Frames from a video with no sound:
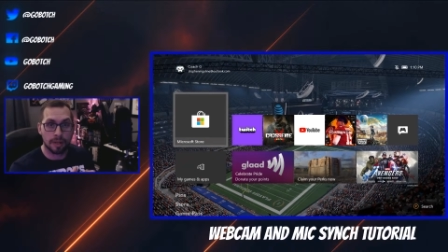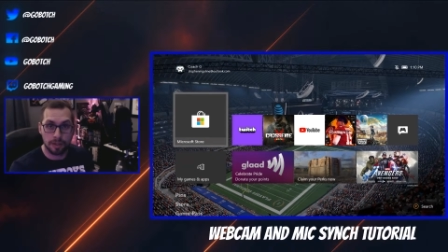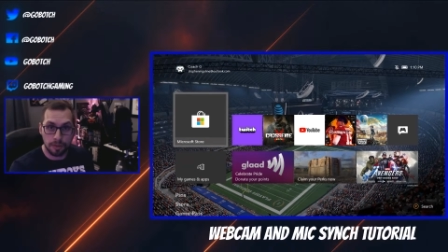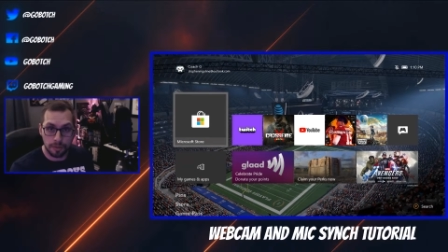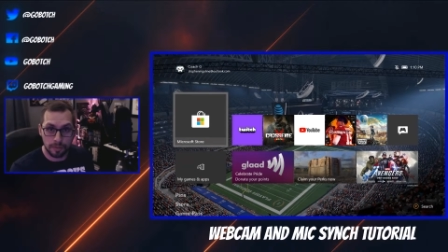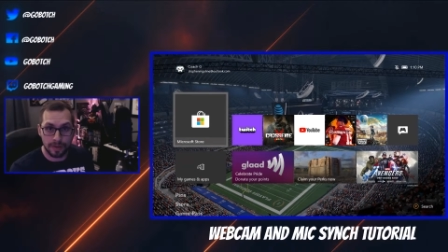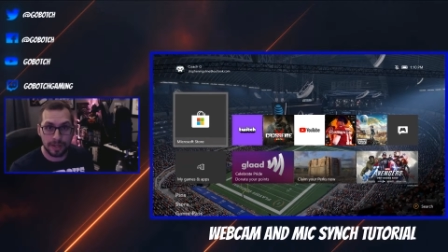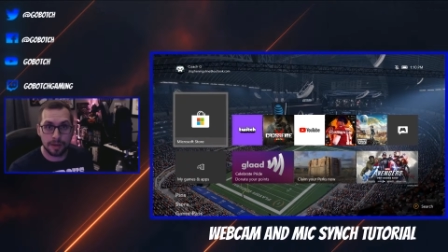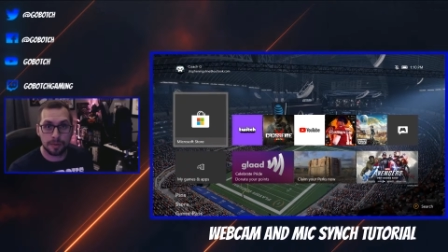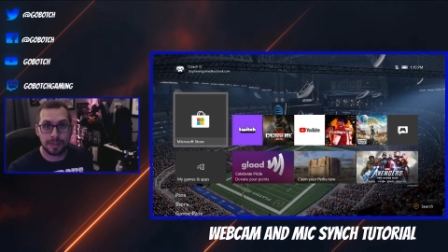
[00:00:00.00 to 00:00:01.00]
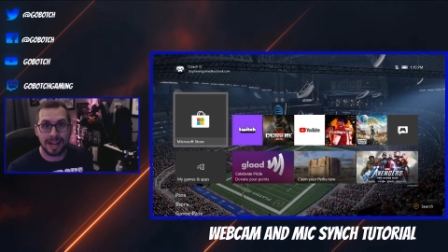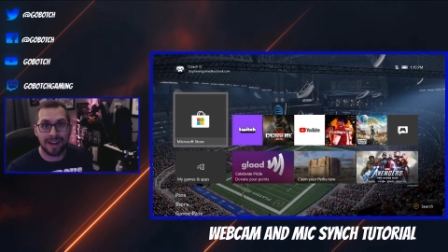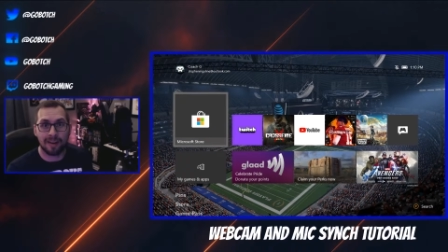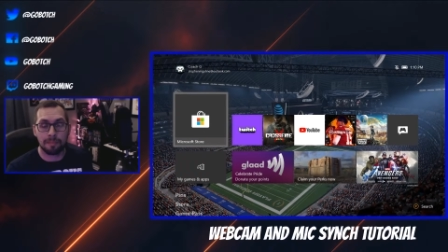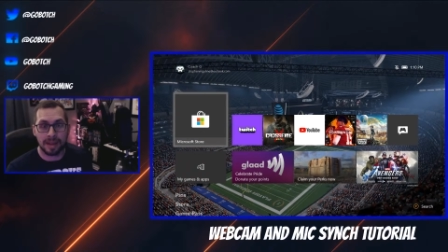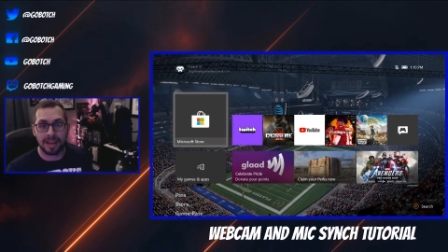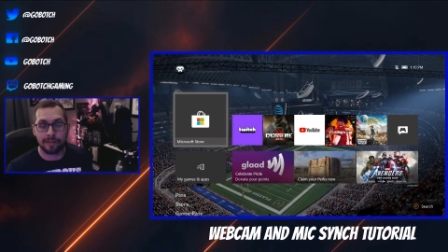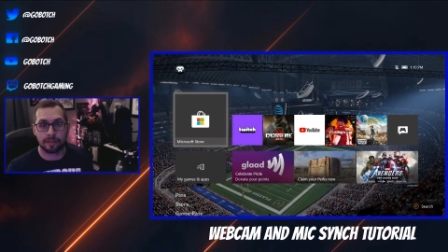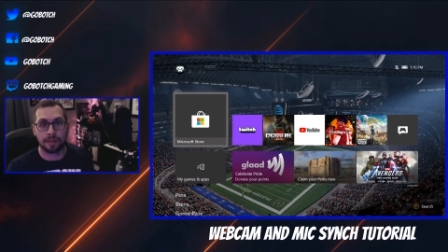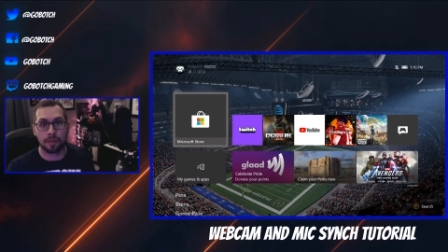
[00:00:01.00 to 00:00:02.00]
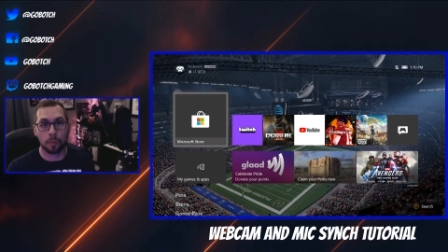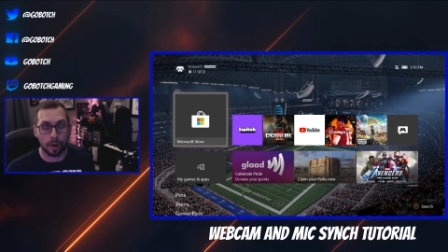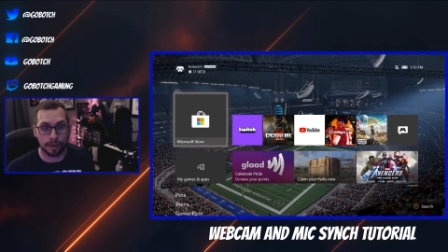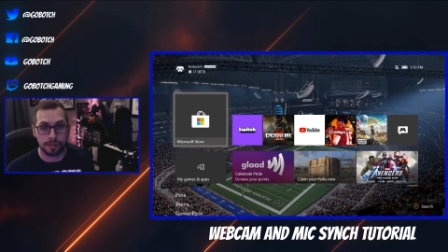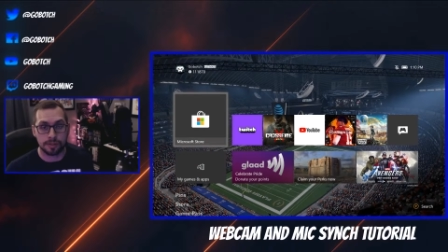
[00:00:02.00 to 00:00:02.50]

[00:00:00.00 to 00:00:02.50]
my YouTube videos, and how I make everything work.